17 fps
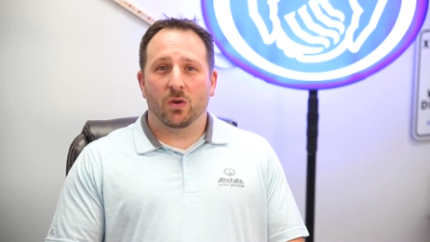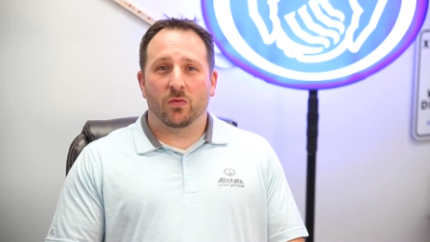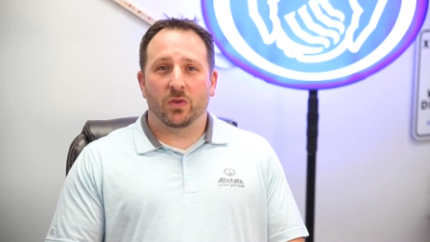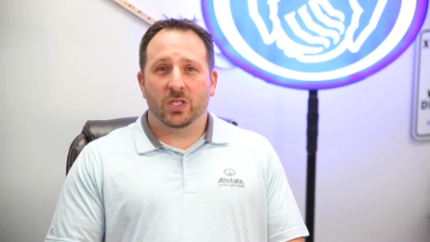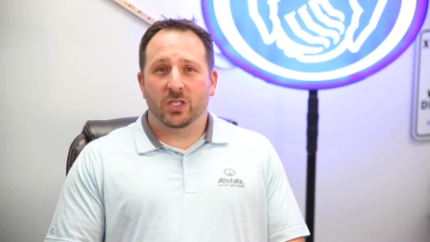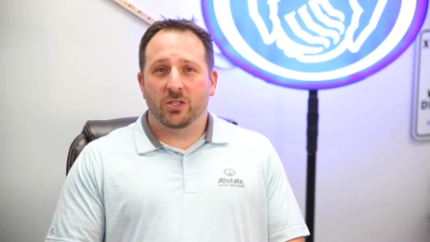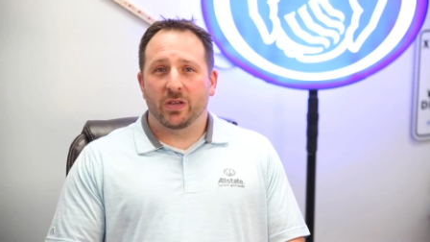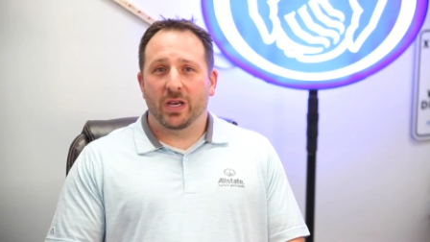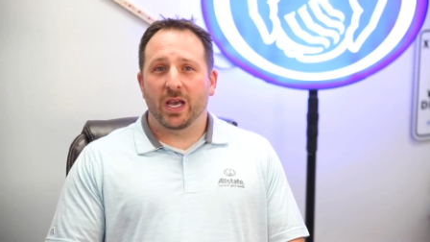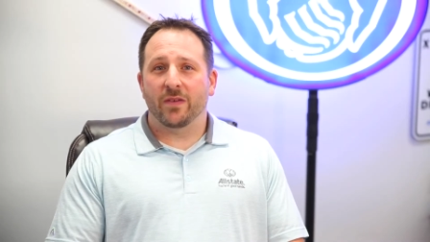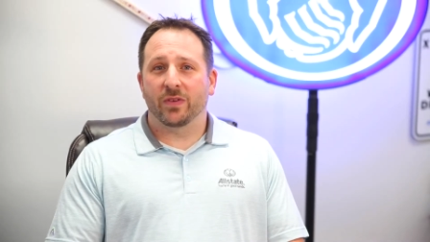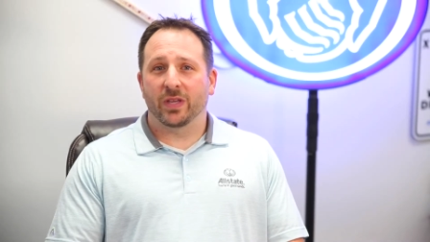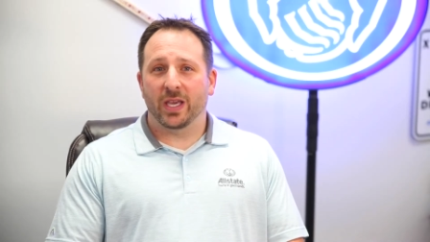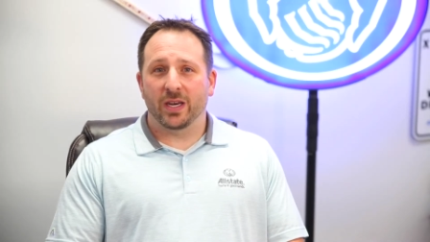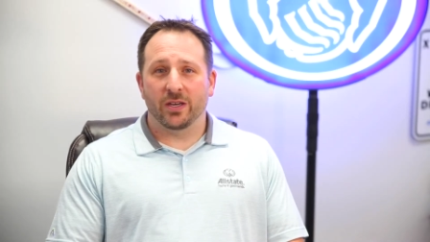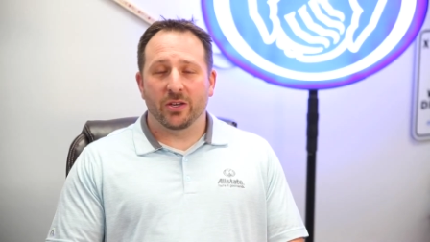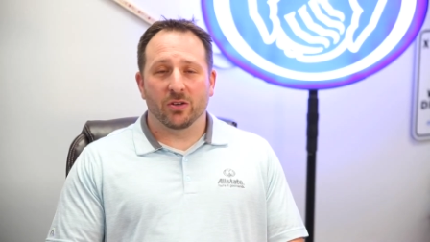what risks do you have
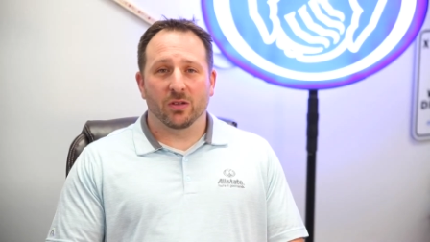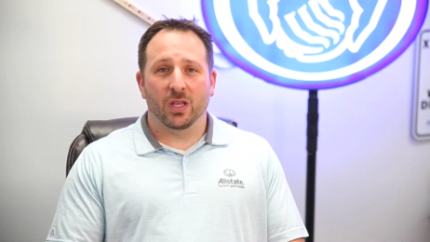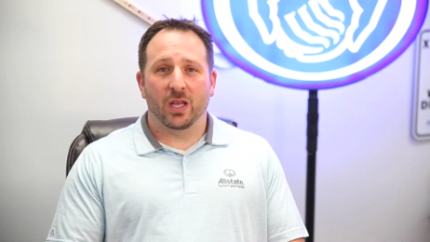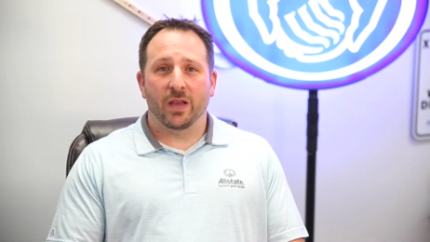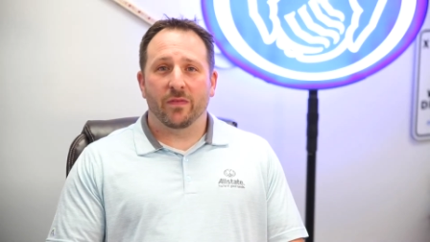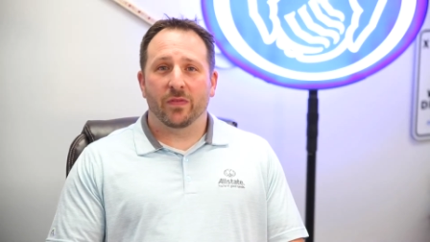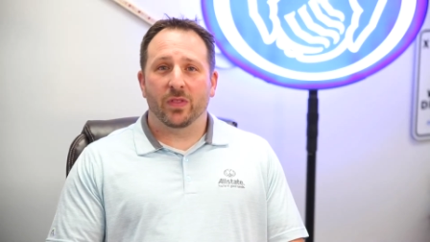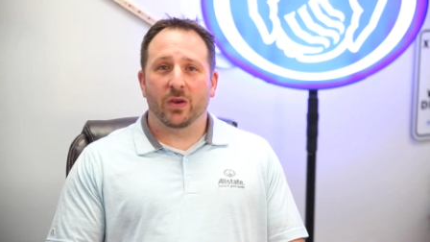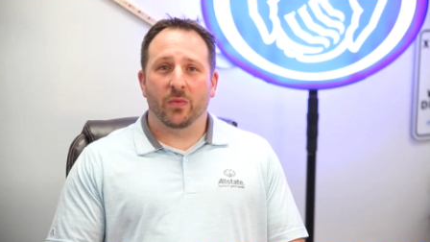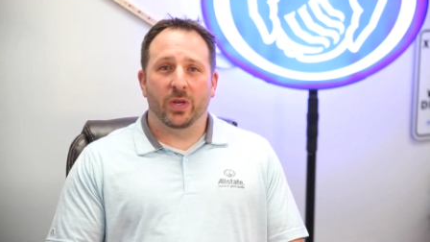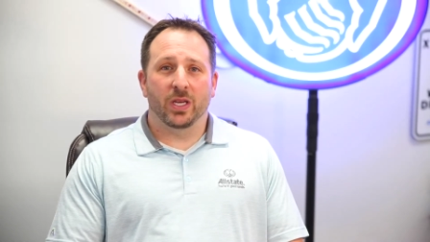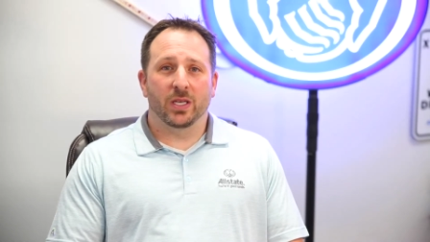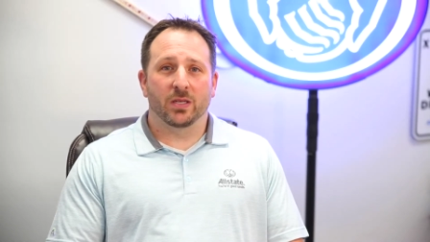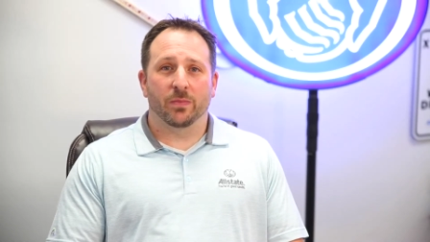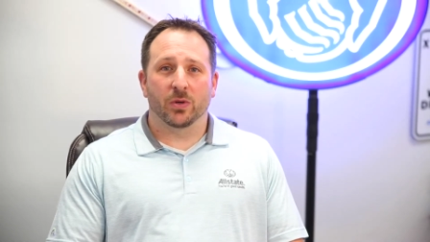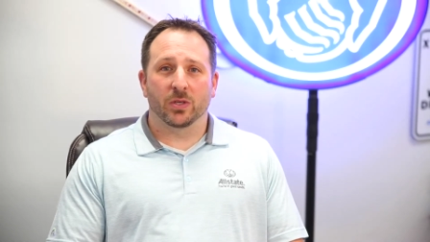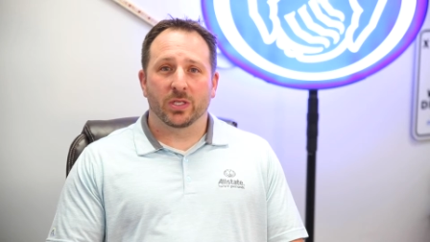again in your life that we
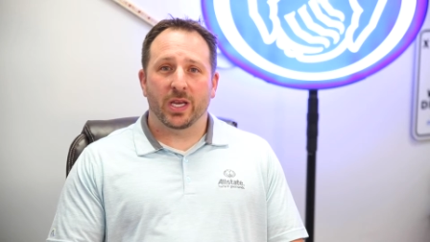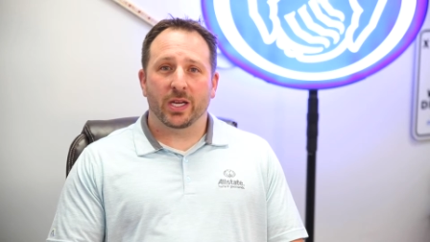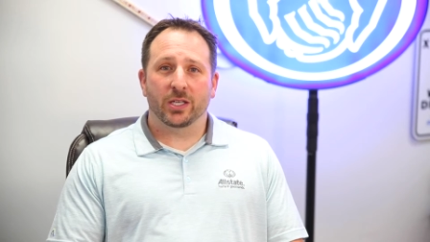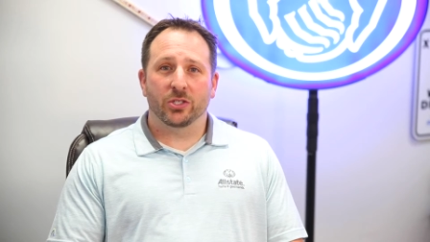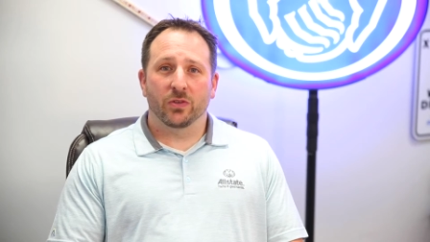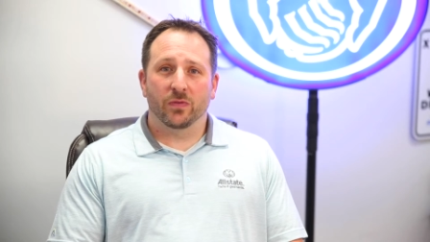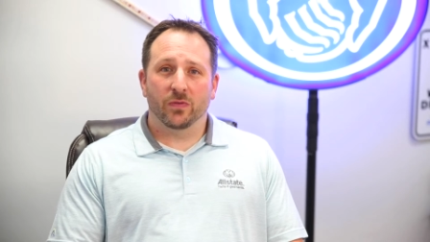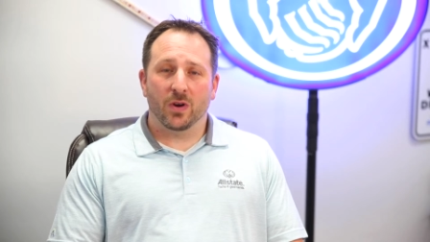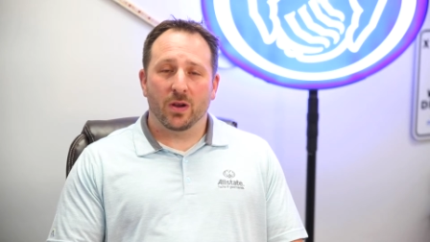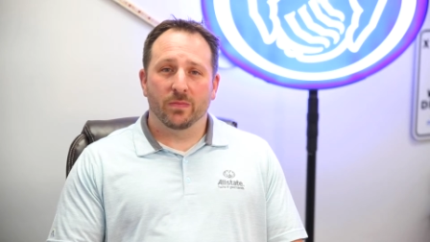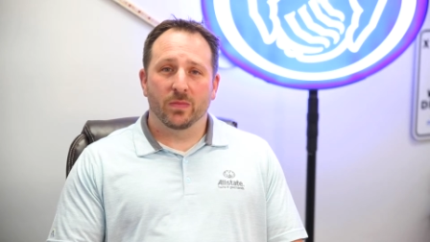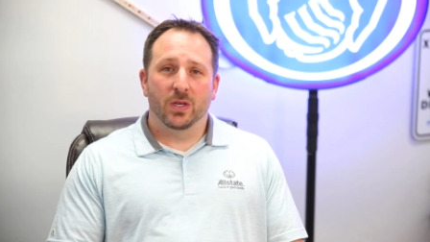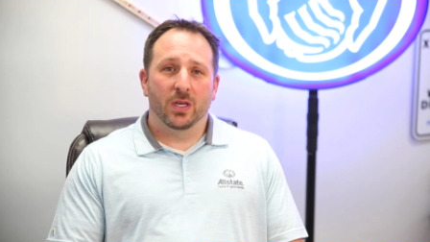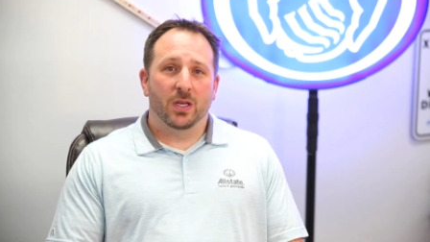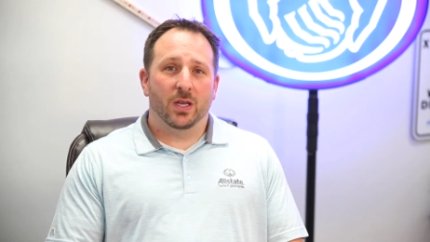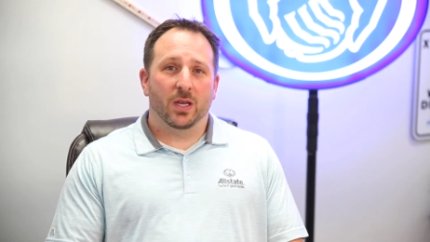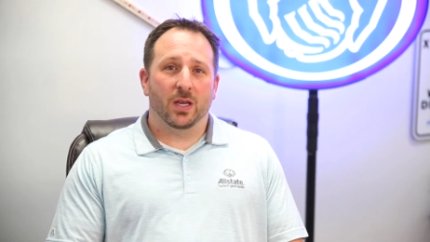need to protect you from,
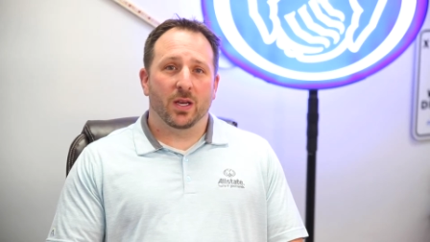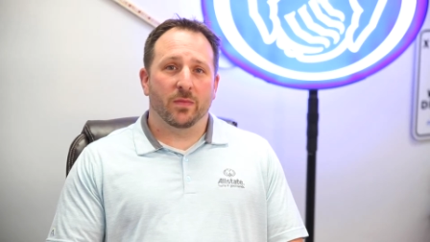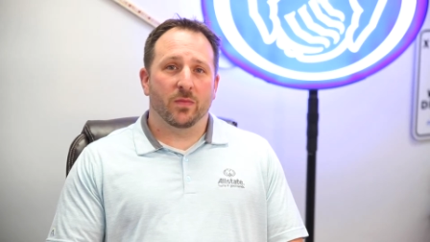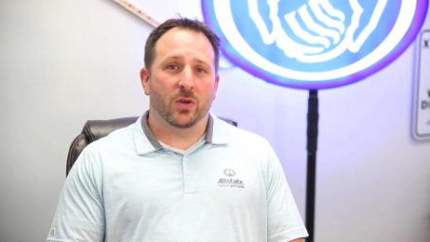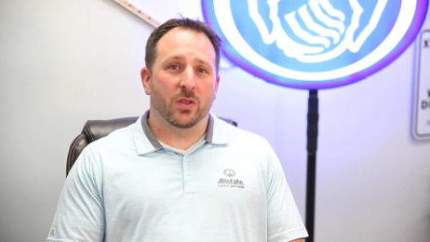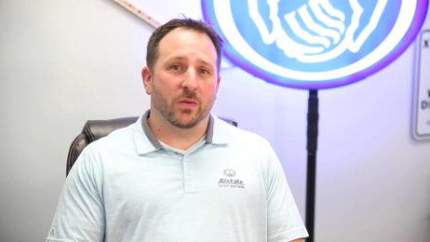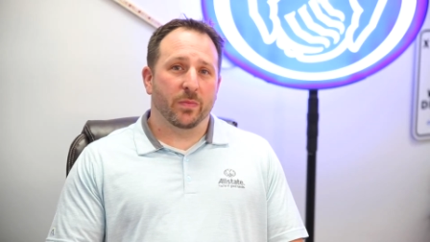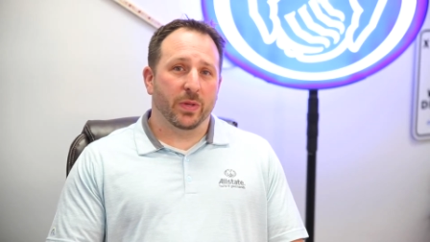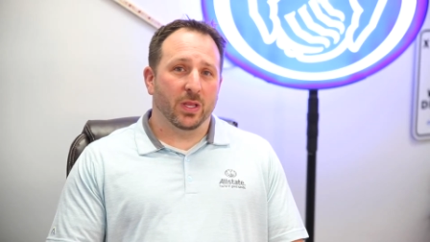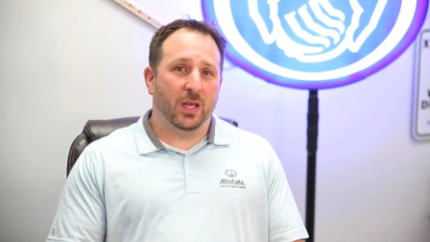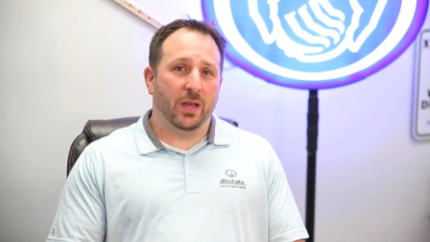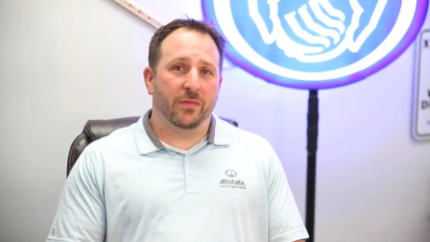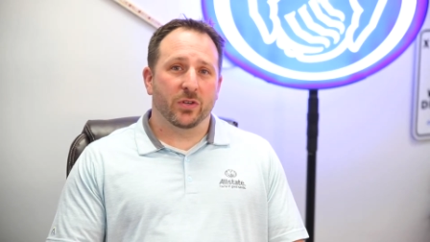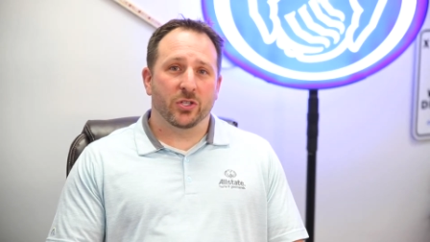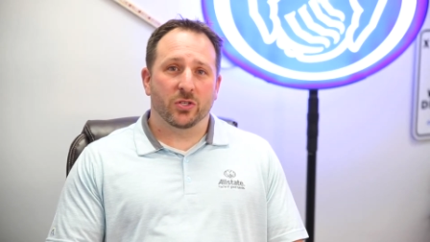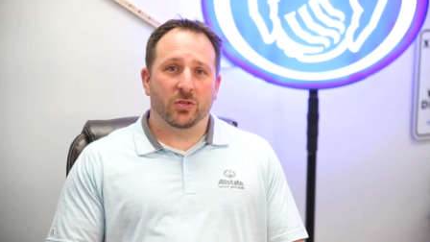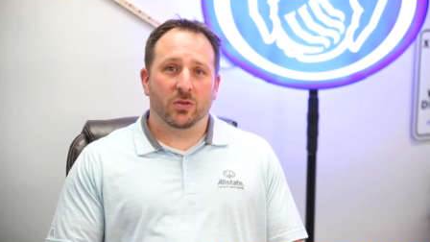um, whether it be
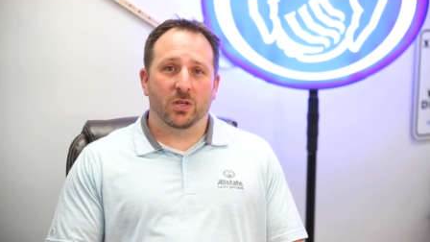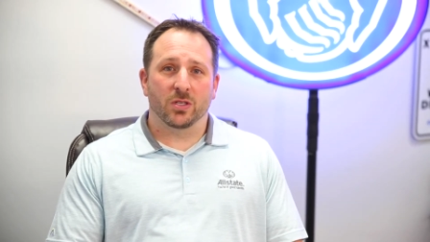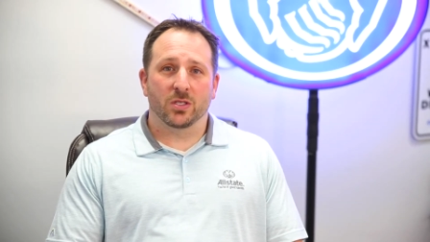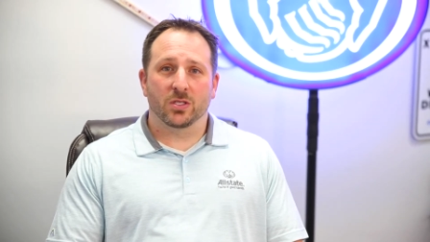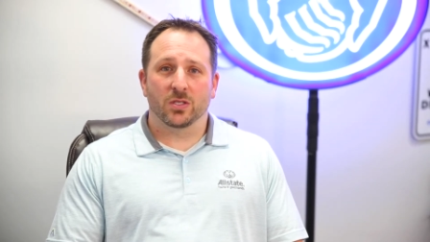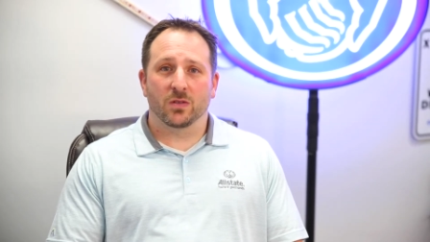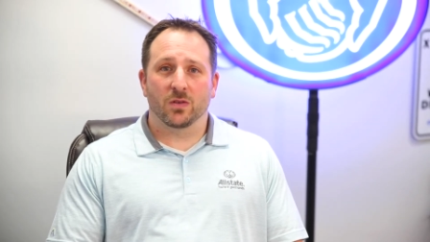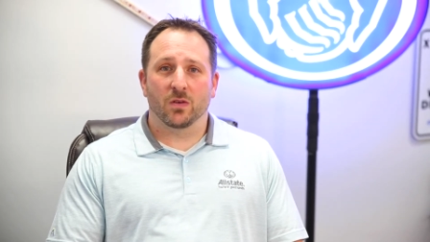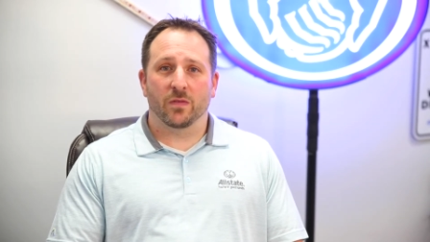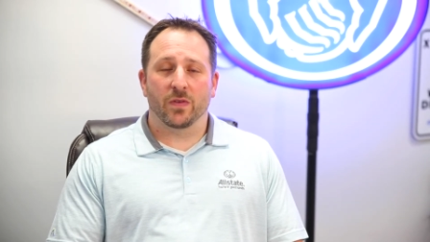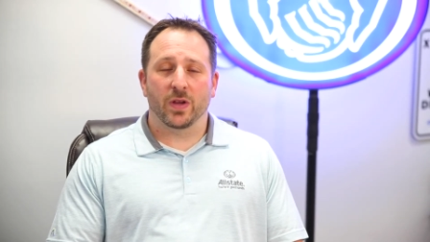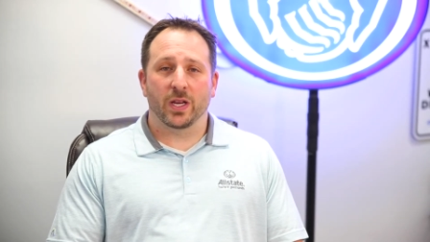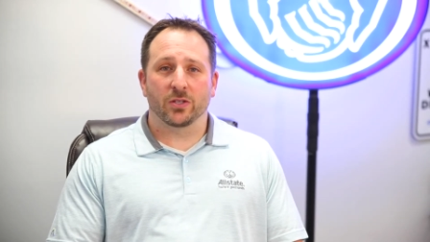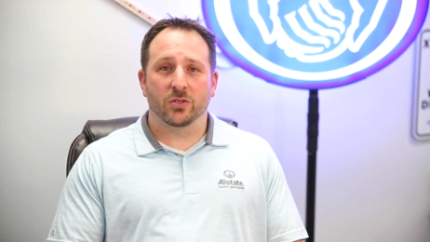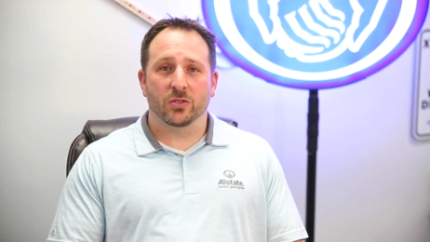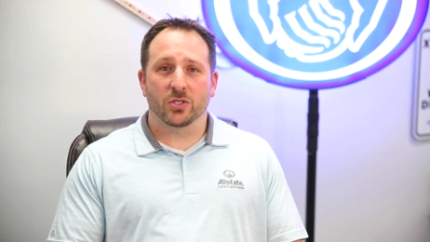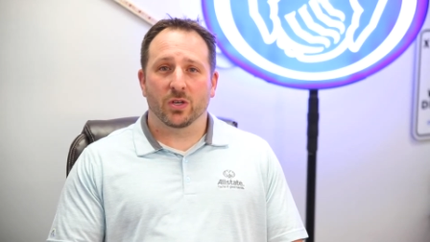life insurance or
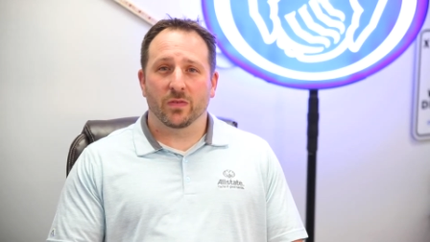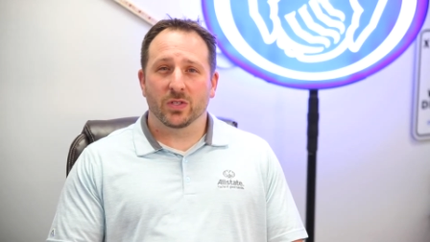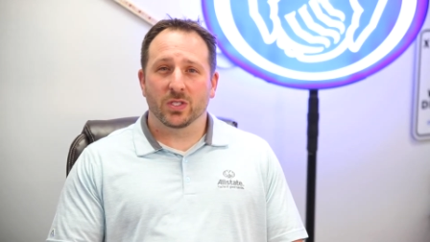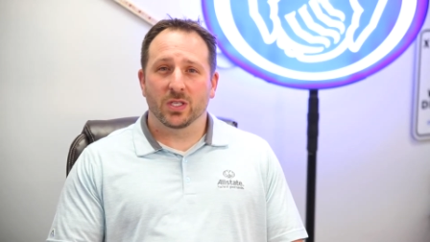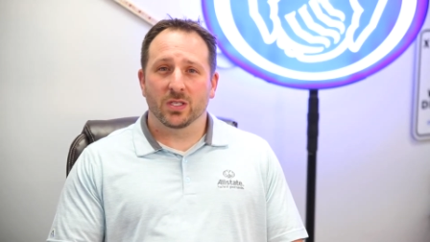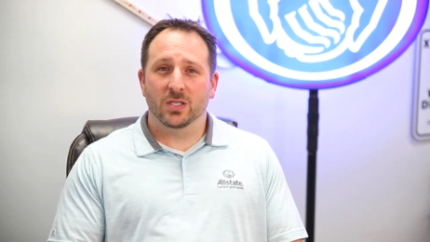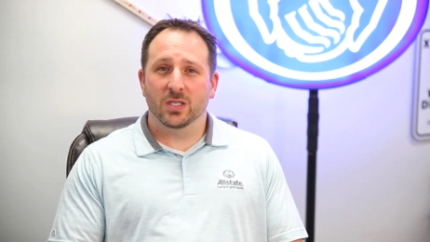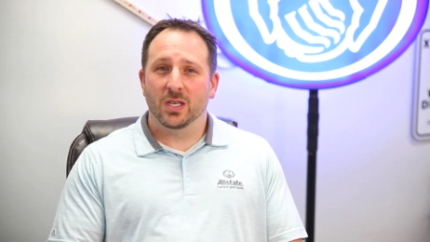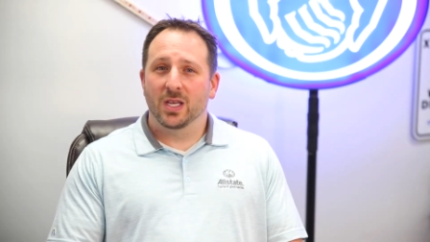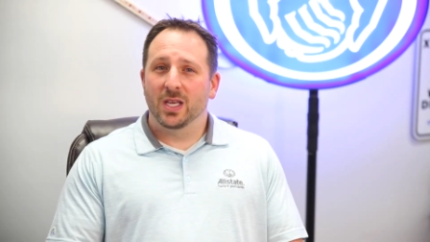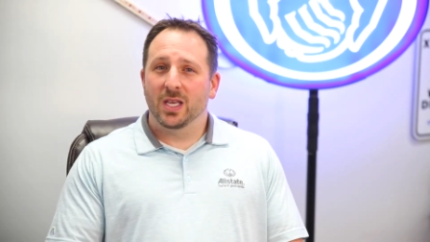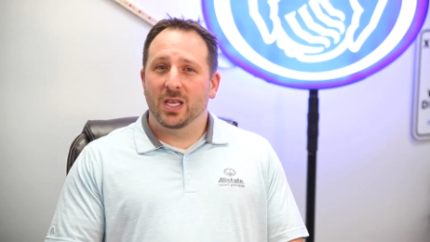financial services?